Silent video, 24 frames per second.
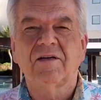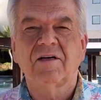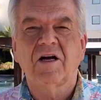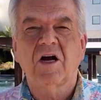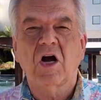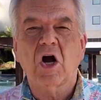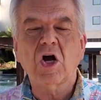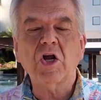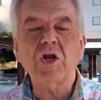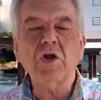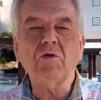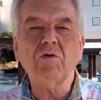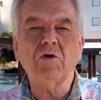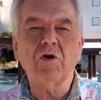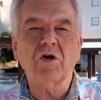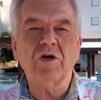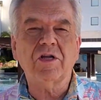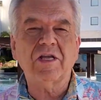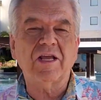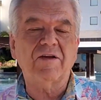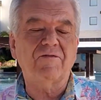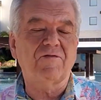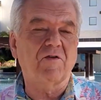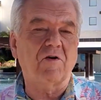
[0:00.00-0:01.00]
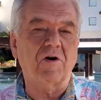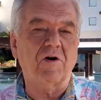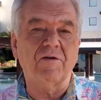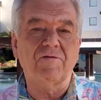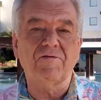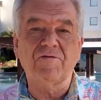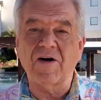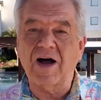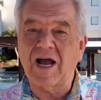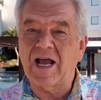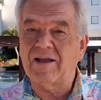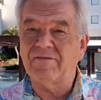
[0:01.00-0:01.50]
Are you looking for a
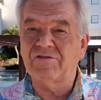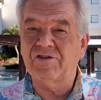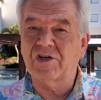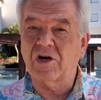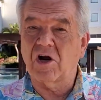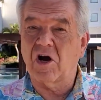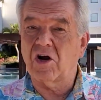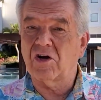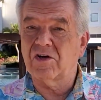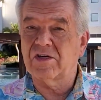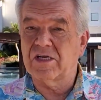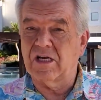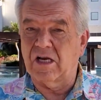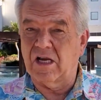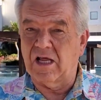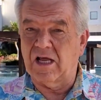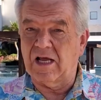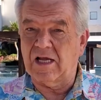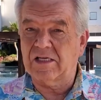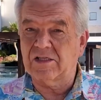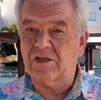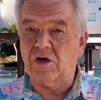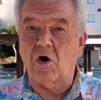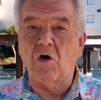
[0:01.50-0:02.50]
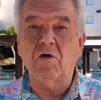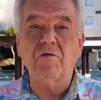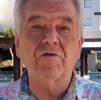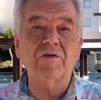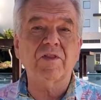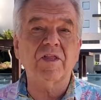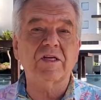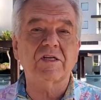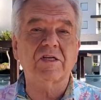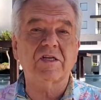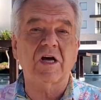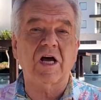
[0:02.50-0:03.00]
5-star deluxe, over
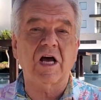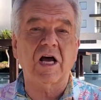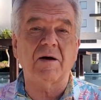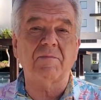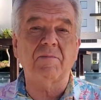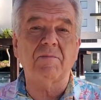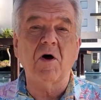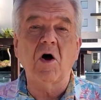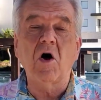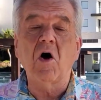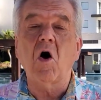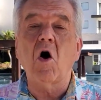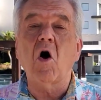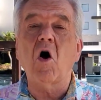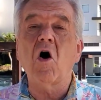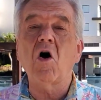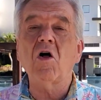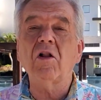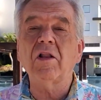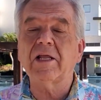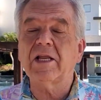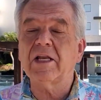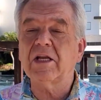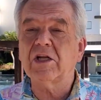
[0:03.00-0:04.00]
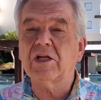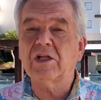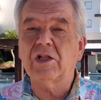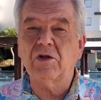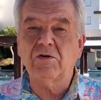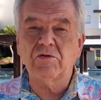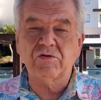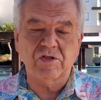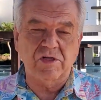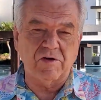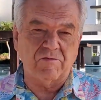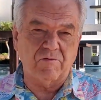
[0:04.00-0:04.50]
the top,
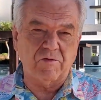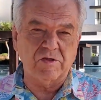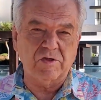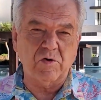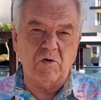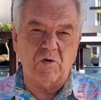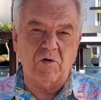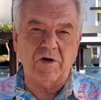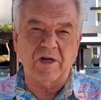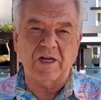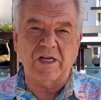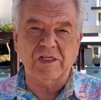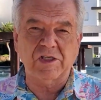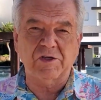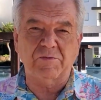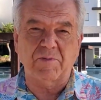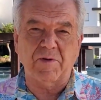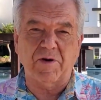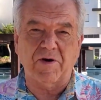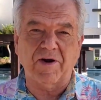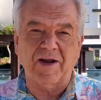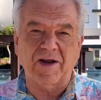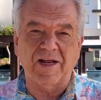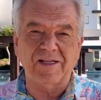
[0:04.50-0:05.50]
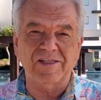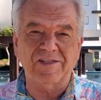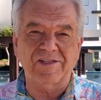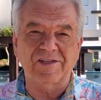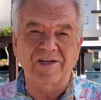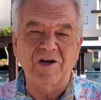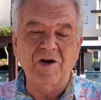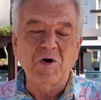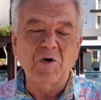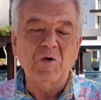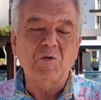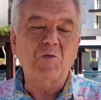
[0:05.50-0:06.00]
all-inclusive resort experience
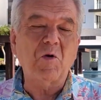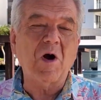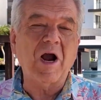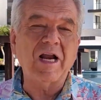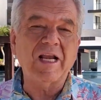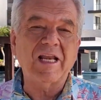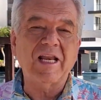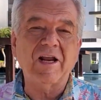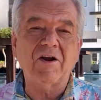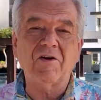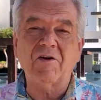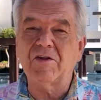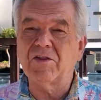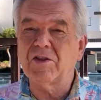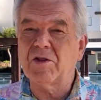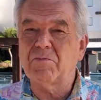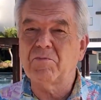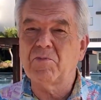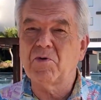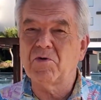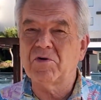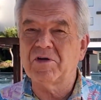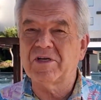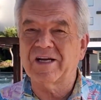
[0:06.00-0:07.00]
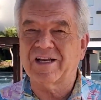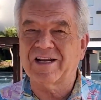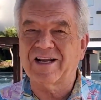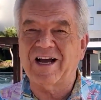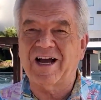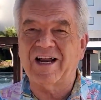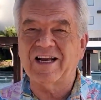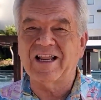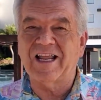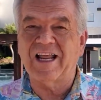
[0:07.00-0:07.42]
right here in the Punta Cana